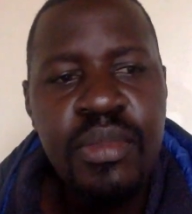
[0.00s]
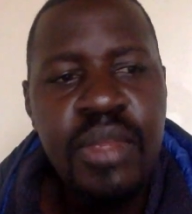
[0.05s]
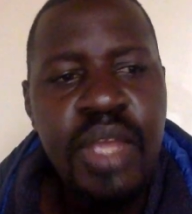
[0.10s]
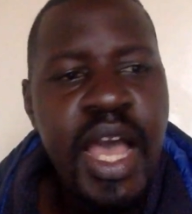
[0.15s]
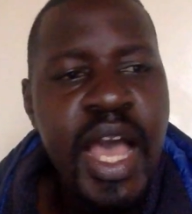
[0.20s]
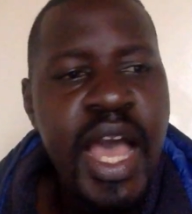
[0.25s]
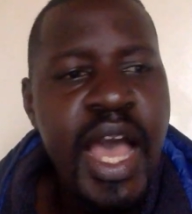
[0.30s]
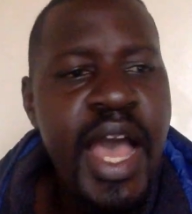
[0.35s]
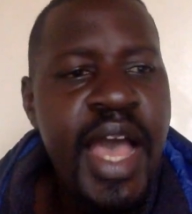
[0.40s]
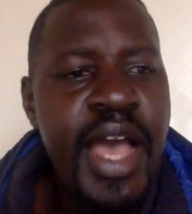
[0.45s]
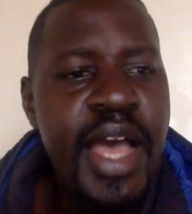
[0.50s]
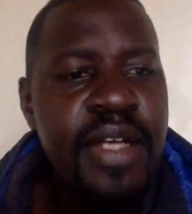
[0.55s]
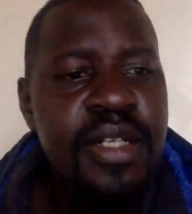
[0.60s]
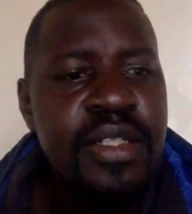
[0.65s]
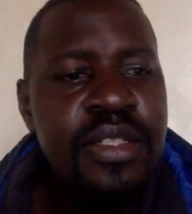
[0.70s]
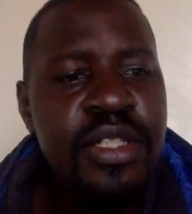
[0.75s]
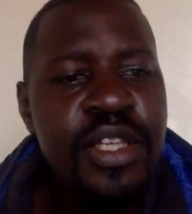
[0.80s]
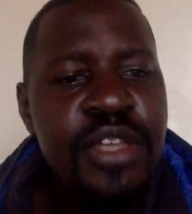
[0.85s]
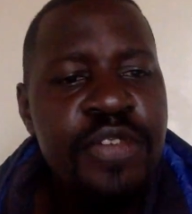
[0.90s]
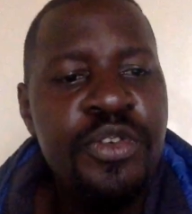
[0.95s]

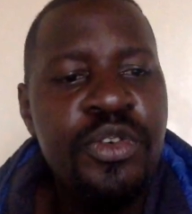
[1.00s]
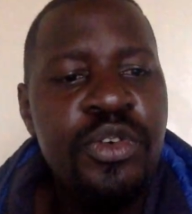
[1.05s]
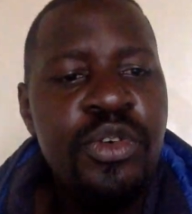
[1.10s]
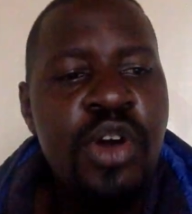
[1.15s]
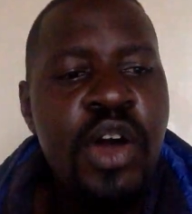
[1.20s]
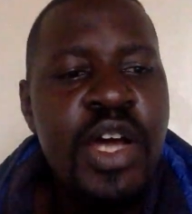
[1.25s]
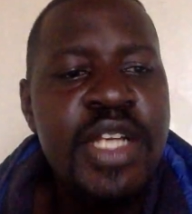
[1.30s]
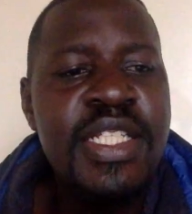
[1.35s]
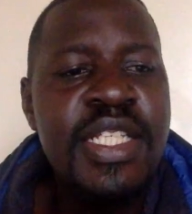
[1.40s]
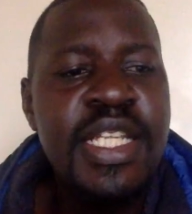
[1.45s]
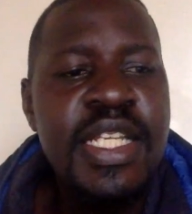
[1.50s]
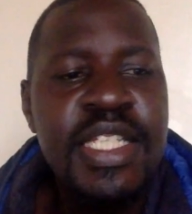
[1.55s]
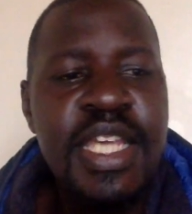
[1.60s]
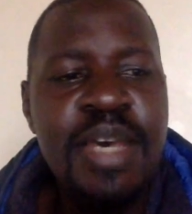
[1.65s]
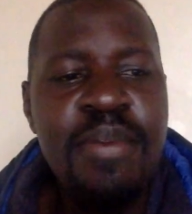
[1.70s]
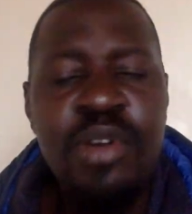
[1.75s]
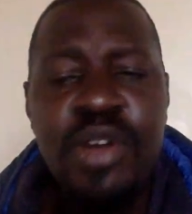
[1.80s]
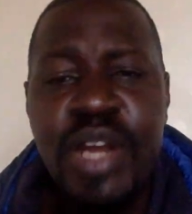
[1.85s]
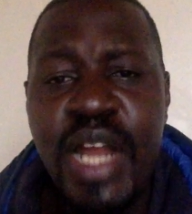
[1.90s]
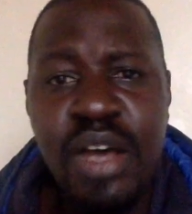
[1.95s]
If you go at the
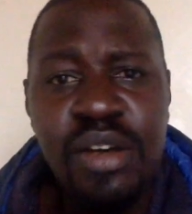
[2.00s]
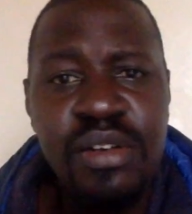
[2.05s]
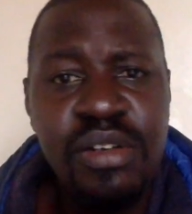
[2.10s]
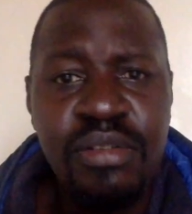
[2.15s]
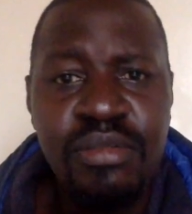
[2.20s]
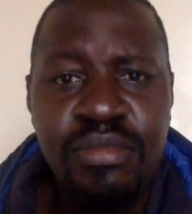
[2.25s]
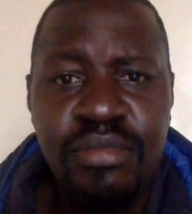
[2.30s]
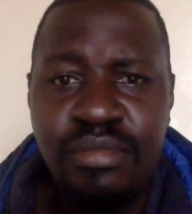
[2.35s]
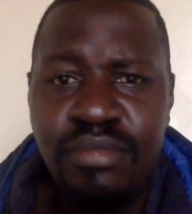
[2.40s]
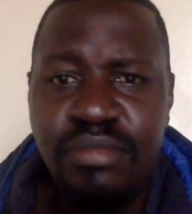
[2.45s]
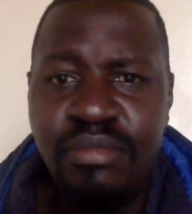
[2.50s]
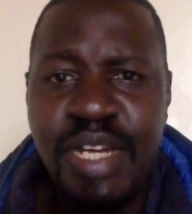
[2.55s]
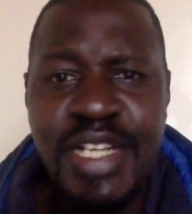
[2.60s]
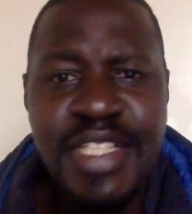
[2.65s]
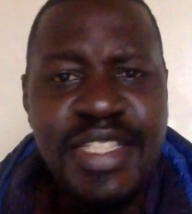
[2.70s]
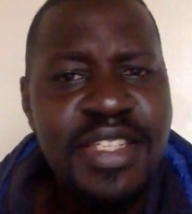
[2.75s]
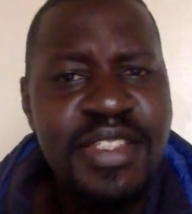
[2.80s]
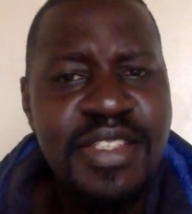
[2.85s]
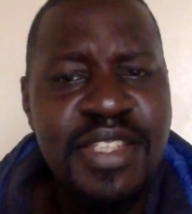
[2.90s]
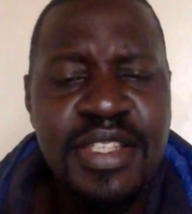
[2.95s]
table now,
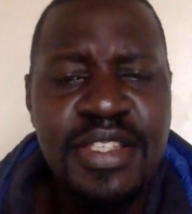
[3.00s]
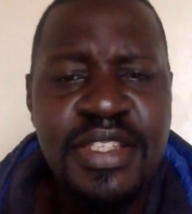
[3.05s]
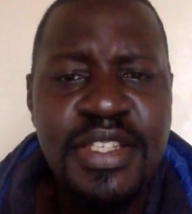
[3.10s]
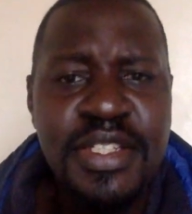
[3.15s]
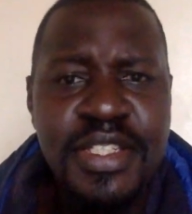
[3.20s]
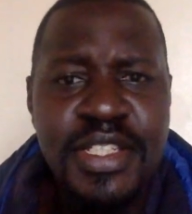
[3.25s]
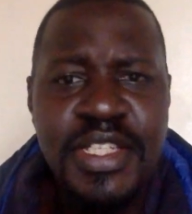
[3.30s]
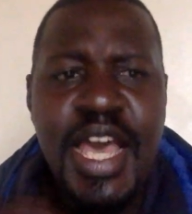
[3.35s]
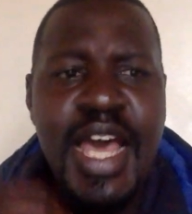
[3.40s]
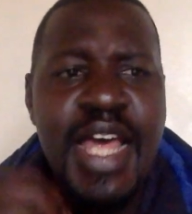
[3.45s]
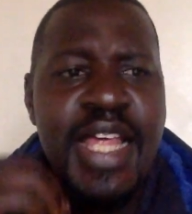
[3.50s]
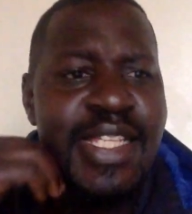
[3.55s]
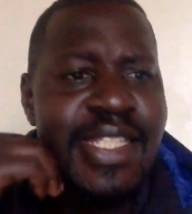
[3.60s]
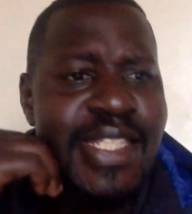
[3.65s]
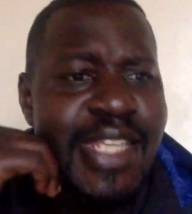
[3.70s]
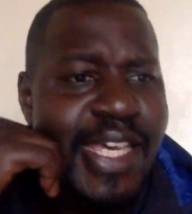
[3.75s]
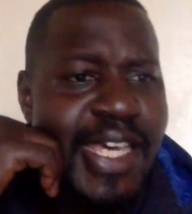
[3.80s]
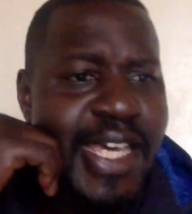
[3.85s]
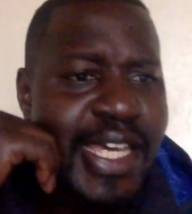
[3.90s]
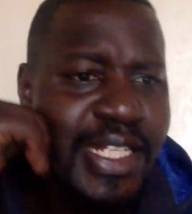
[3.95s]
Manchester City are
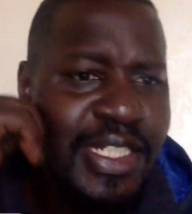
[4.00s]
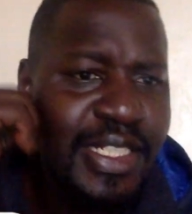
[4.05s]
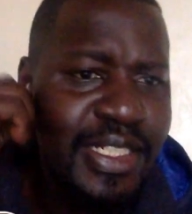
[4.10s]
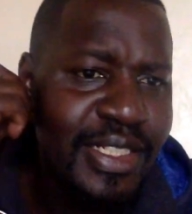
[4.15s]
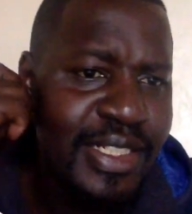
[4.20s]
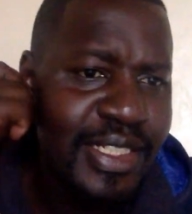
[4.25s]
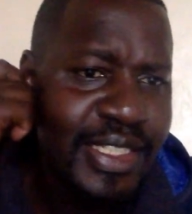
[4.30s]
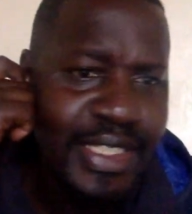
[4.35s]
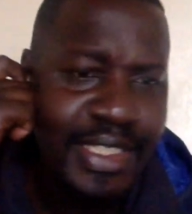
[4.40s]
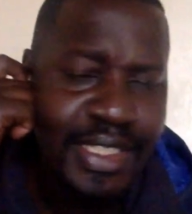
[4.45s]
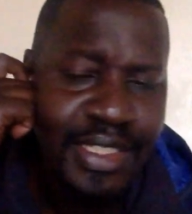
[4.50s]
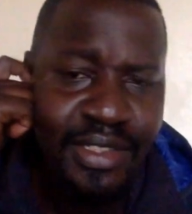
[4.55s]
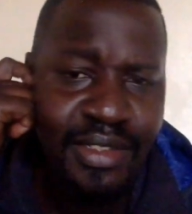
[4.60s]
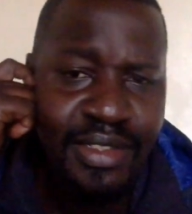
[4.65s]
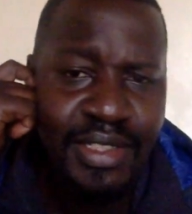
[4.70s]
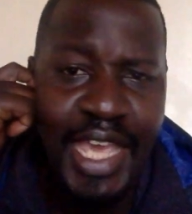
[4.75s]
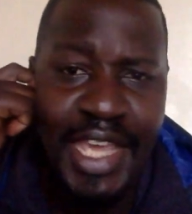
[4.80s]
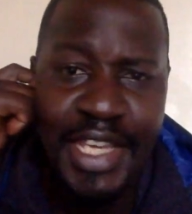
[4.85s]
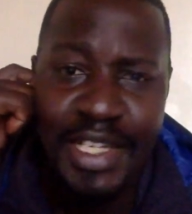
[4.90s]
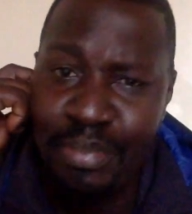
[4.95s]
second,
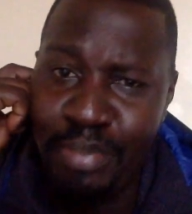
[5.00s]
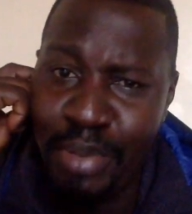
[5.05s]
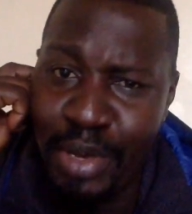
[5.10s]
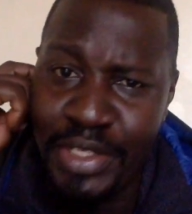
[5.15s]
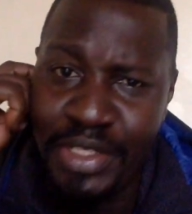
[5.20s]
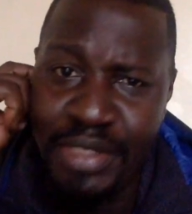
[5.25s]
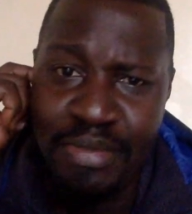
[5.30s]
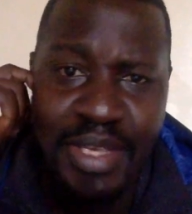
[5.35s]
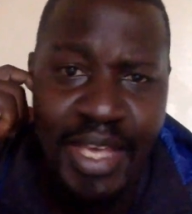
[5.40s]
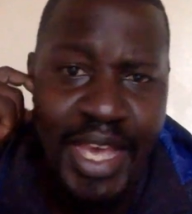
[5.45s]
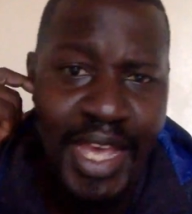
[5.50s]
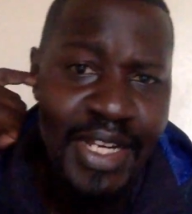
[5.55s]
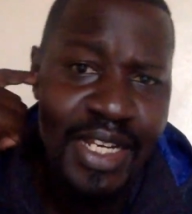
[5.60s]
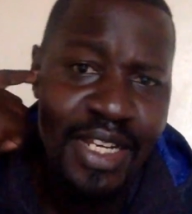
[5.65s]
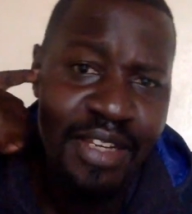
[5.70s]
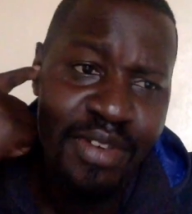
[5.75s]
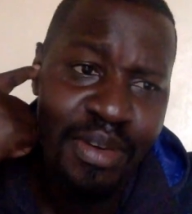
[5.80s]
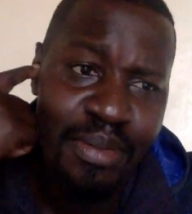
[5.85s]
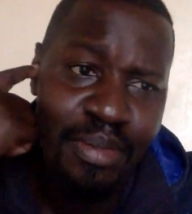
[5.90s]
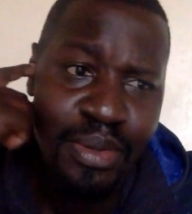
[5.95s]
8 points behind
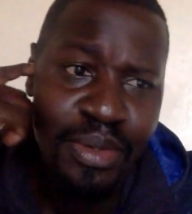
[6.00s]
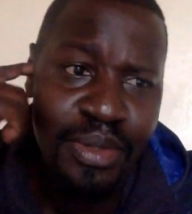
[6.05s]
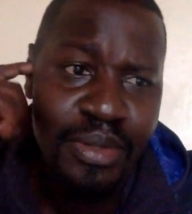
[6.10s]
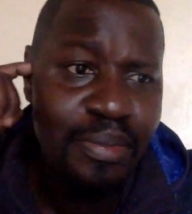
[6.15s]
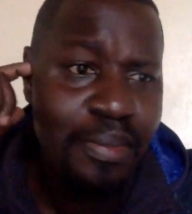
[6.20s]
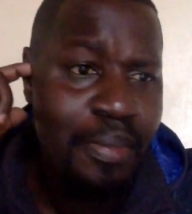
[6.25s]
Liverpool.